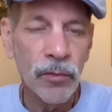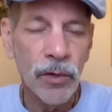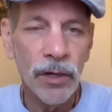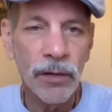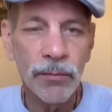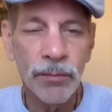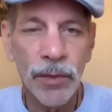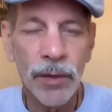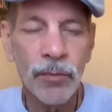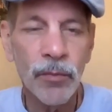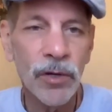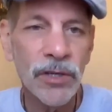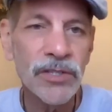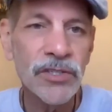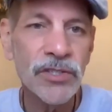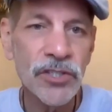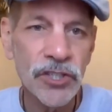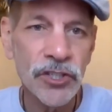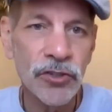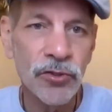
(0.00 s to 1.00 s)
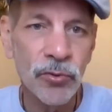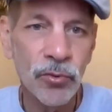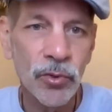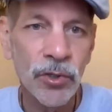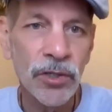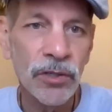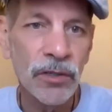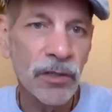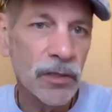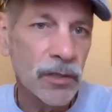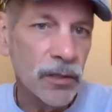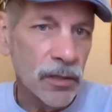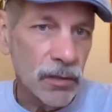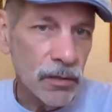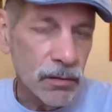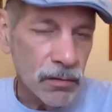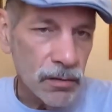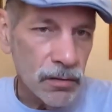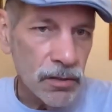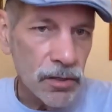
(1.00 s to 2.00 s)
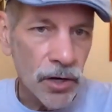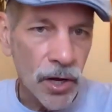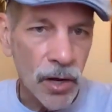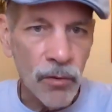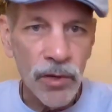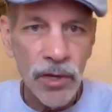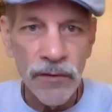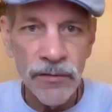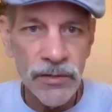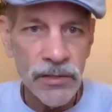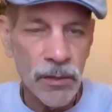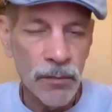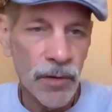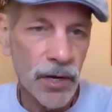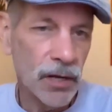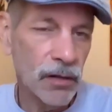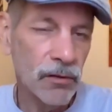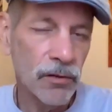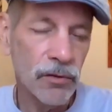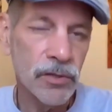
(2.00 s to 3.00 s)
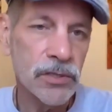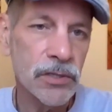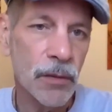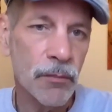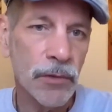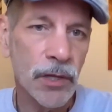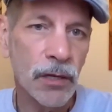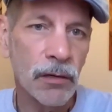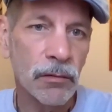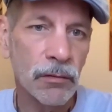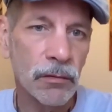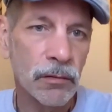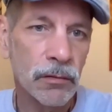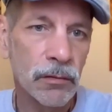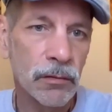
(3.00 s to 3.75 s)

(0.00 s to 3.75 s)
but was to, give somebody a little something.